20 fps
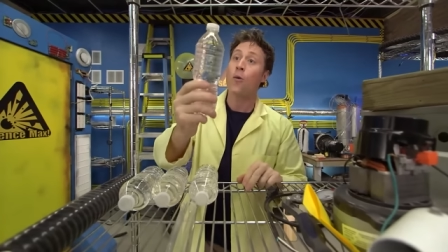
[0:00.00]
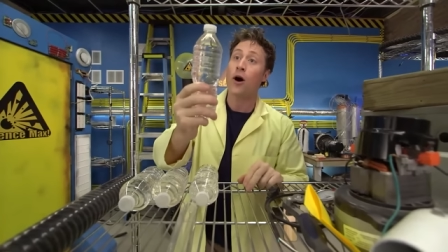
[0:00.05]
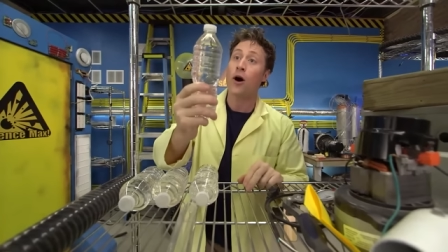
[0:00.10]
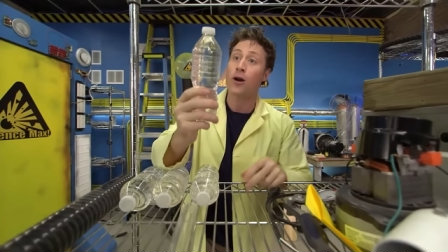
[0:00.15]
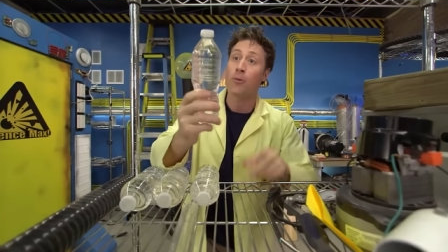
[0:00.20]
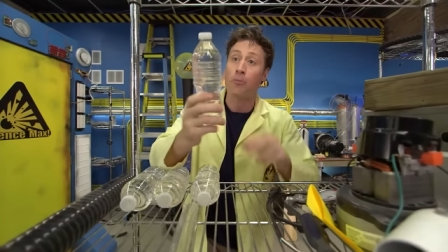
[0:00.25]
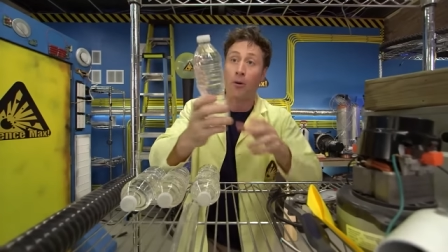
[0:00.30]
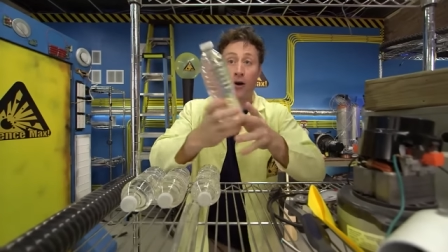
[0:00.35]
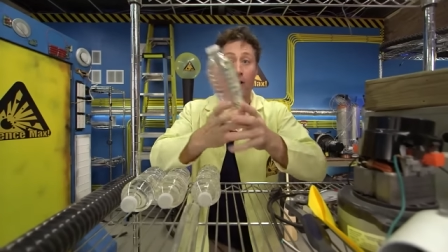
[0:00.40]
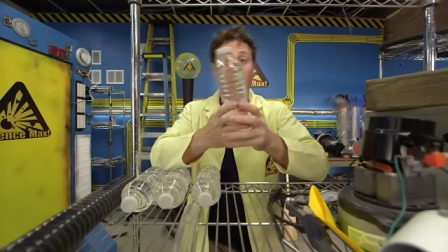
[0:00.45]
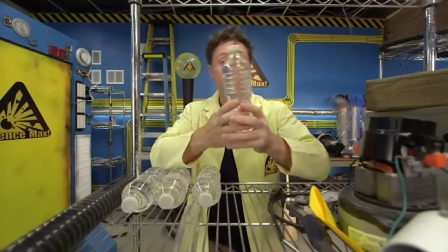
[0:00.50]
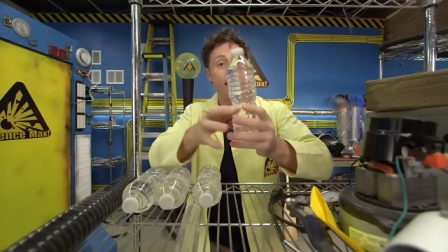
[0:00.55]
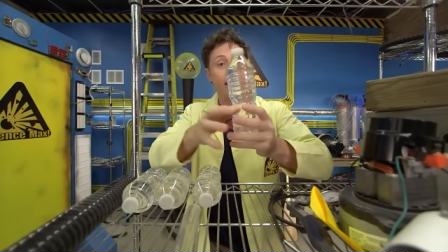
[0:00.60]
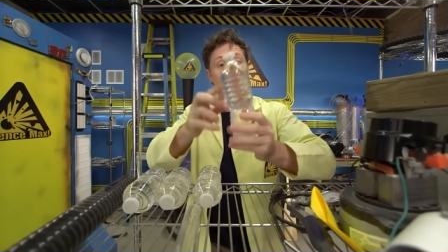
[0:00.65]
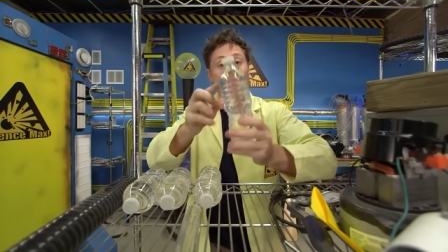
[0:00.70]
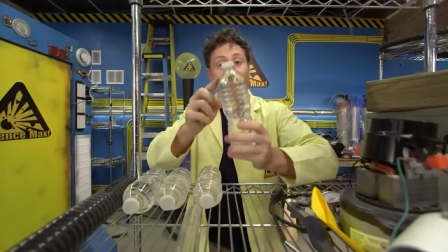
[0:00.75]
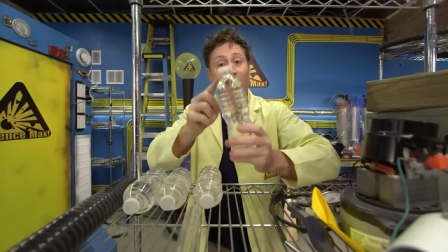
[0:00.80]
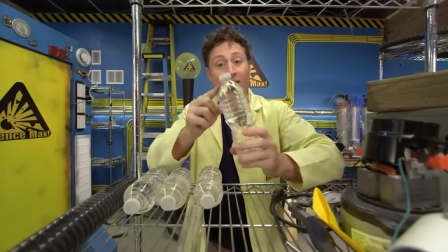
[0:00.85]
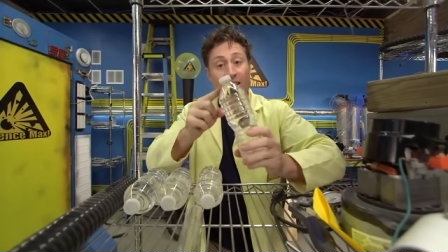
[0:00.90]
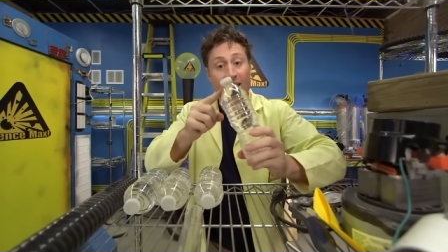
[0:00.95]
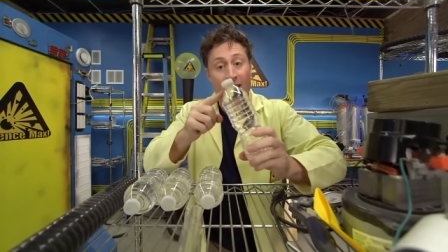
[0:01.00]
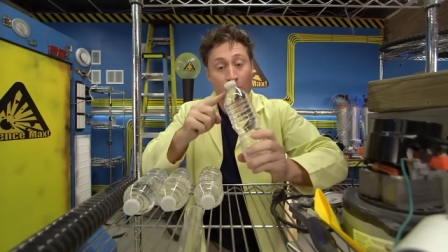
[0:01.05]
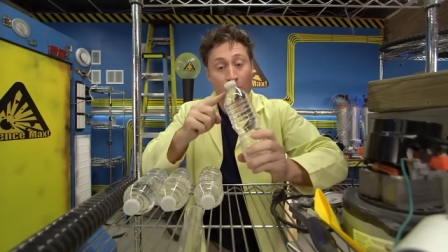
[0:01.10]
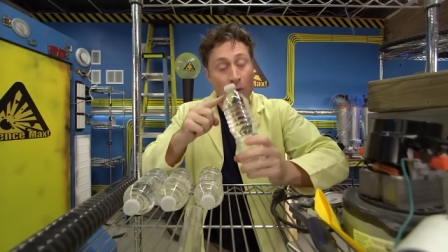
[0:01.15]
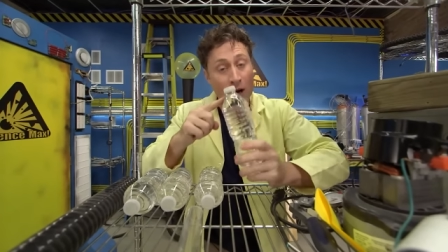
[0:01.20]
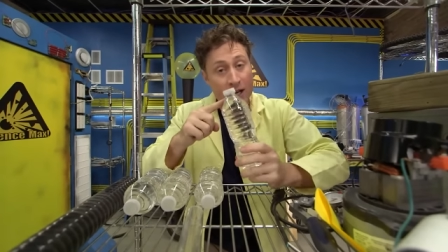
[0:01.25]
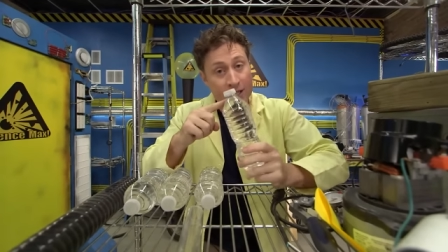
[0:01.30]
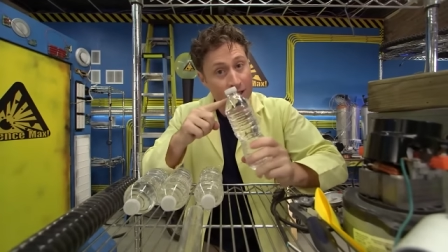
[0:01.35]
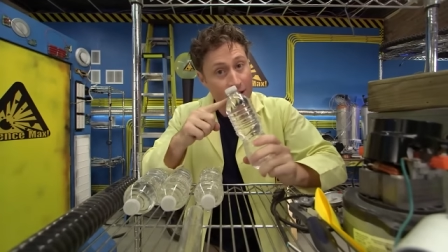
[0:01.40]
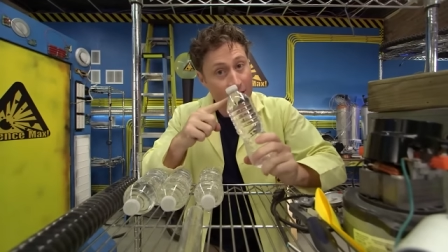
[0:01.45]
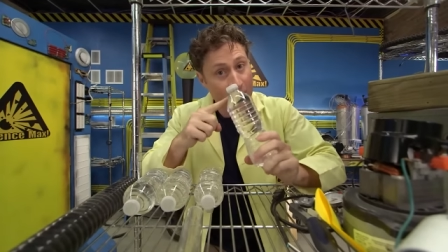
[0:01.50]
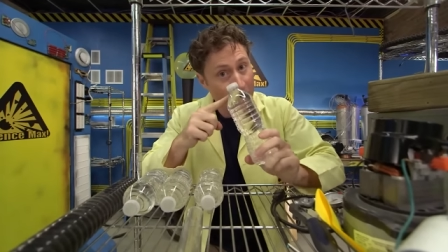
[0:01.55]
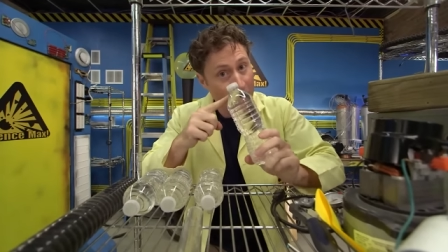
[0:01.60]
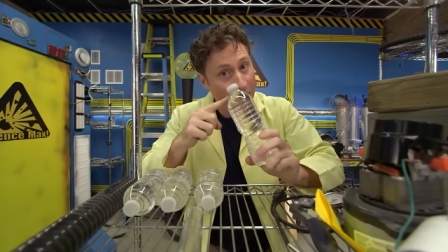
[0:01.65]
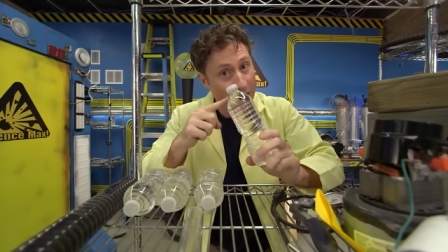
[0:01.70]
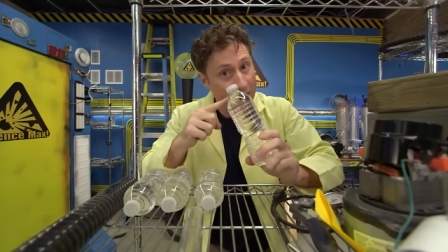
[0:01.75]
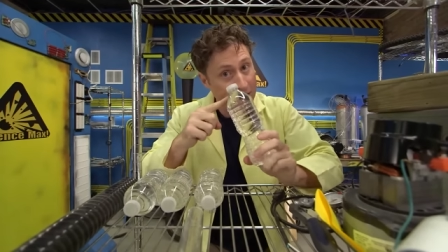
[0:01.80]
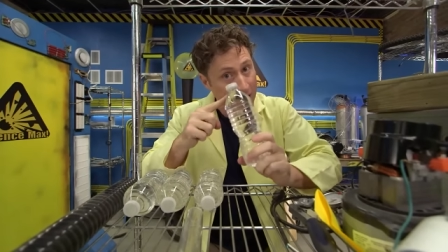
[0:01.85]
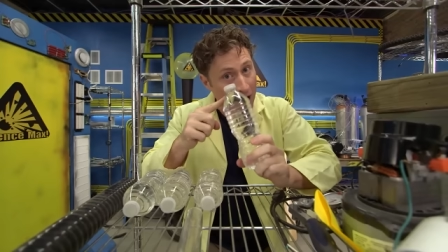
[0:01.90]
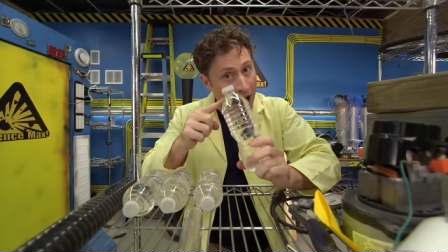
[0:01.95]
water bottle and filling it right to the
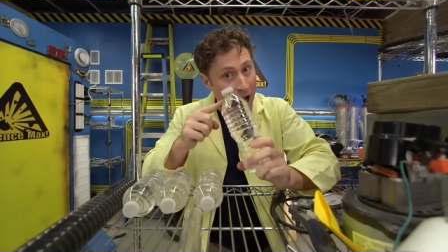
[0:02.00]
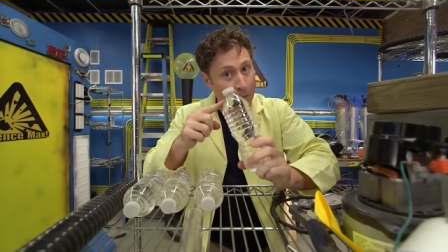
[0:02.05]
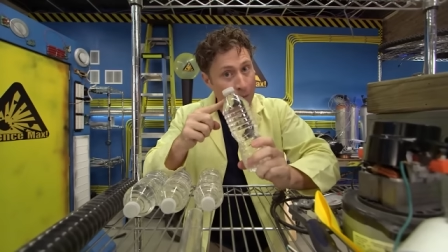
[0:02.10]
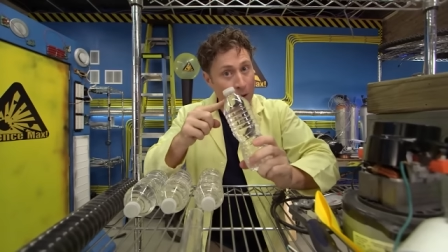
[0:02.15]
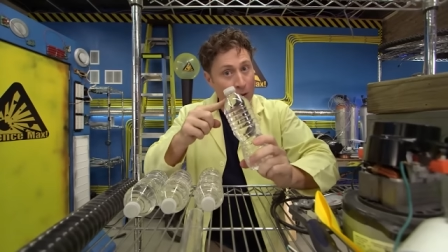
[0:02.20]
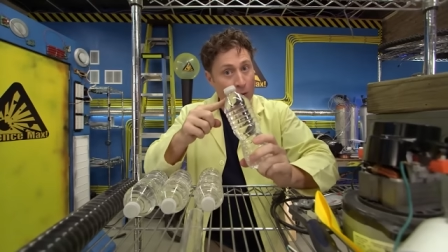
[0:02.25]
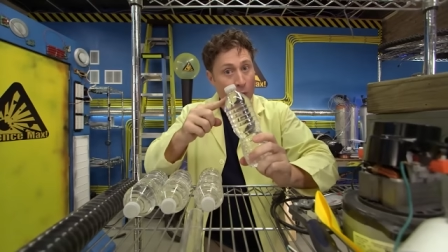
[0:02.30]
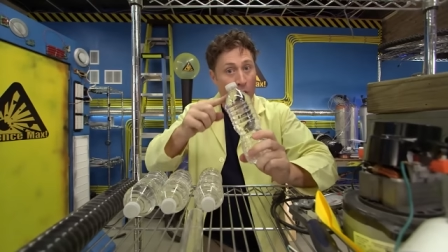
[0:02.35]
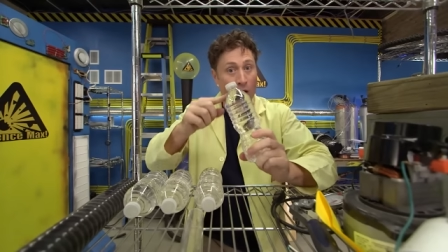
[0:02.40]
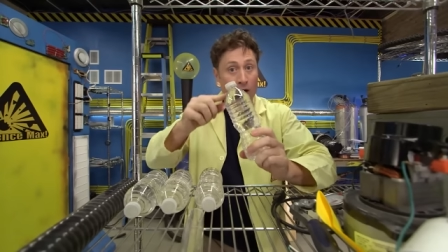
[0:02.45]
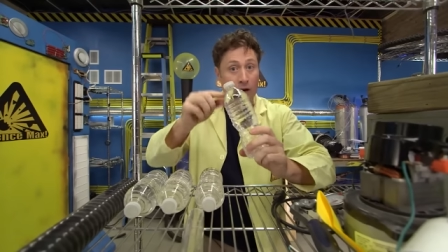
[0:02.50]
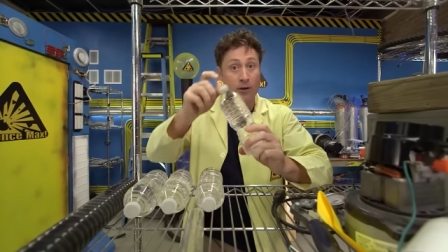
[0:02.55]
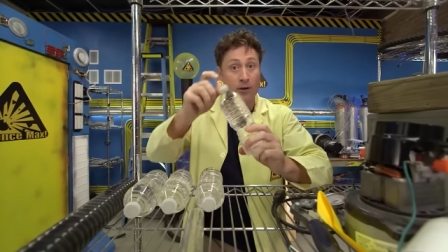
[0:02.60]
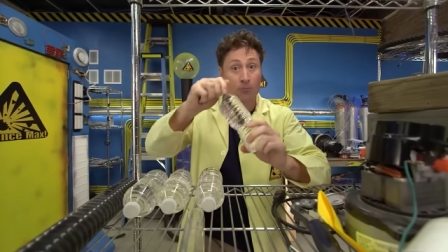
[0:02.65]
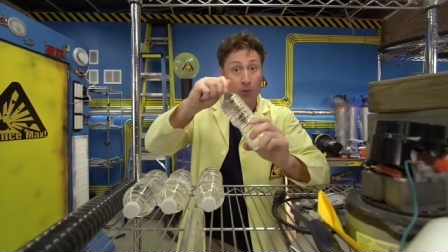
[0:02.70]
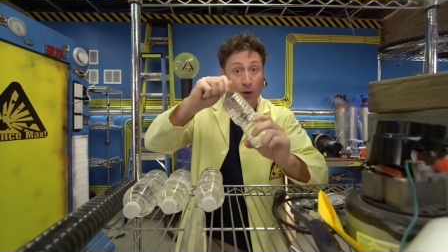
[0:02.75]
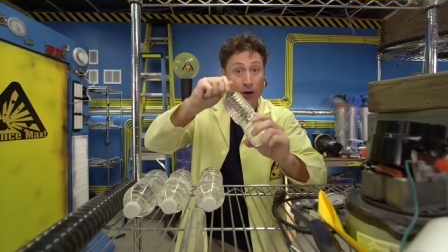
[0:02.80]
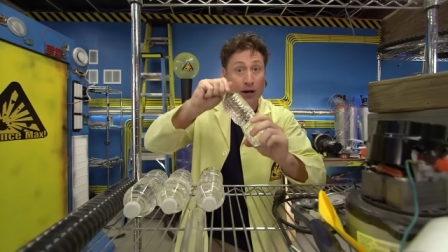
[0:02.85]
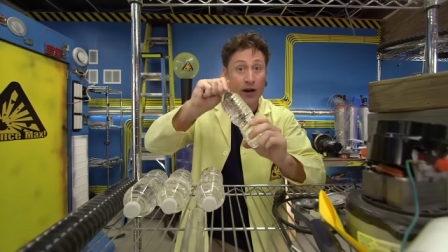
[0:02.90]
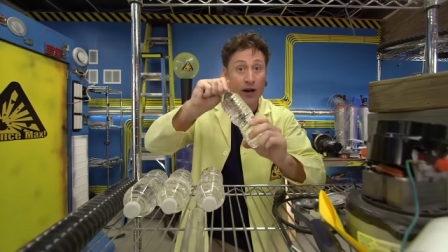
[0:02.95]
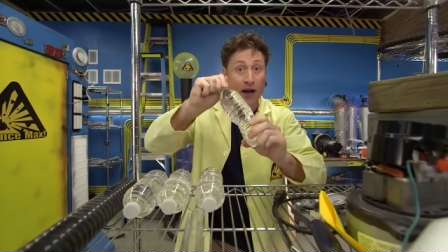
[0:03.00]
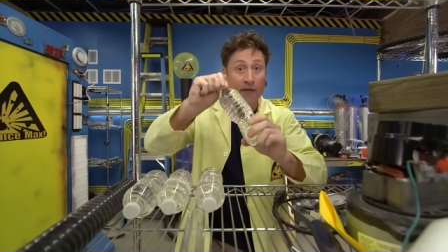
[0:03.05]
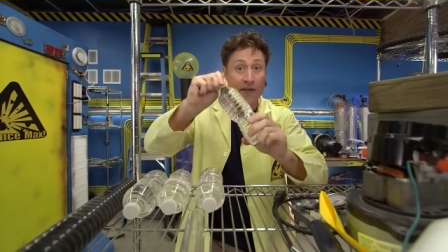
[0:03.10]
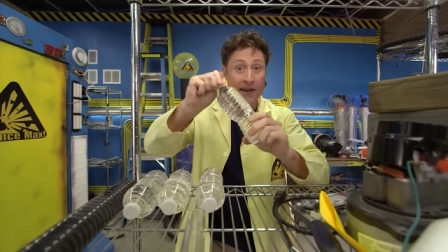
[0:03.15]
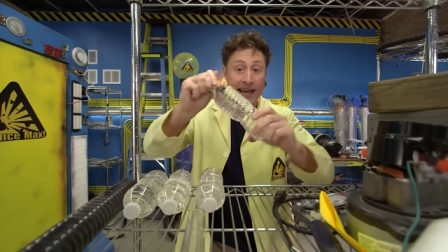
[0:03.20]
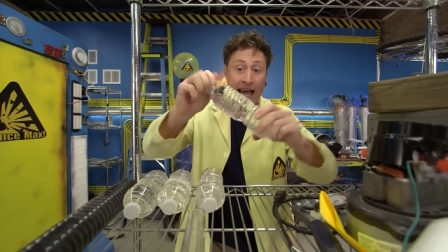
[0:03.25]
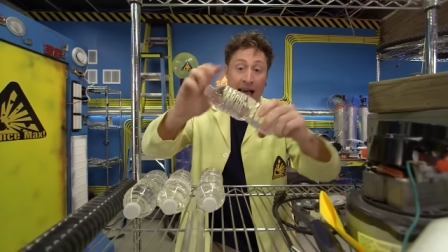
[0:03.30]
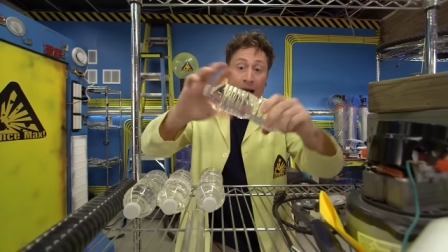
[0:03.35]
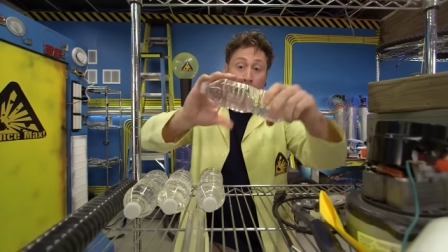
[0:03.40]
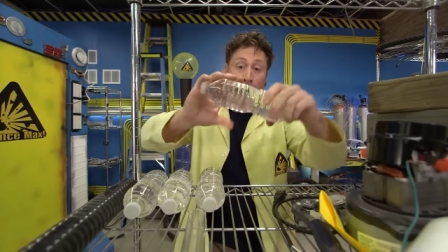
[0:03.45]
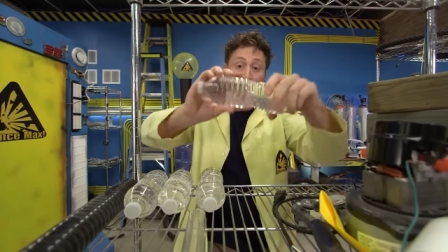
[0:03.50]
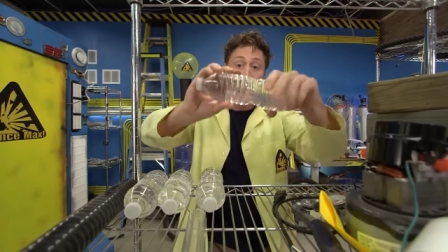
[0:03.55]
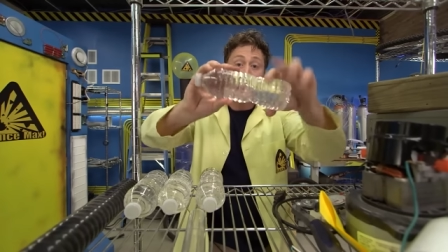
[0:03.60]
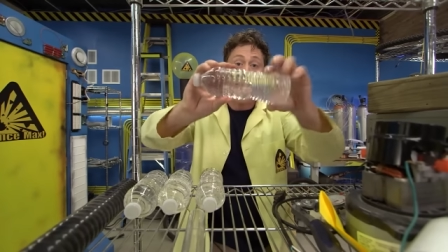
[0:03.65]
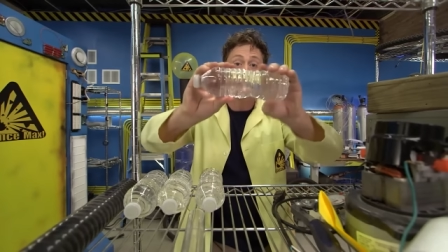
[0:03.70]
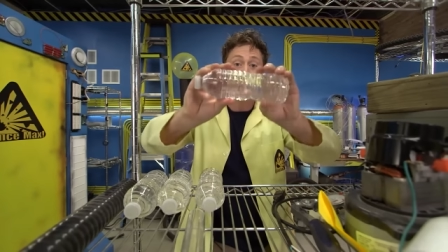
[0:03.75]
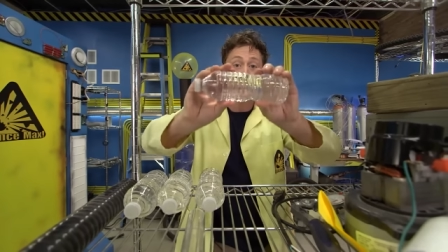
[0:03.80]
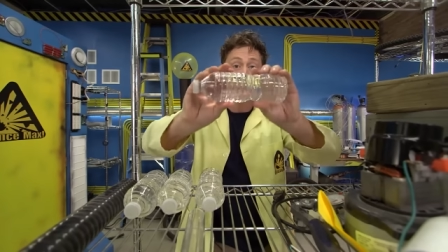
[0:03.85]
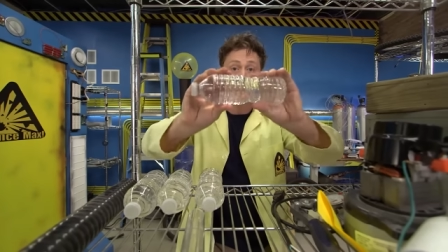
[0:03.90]
very top with water and putting on the cap and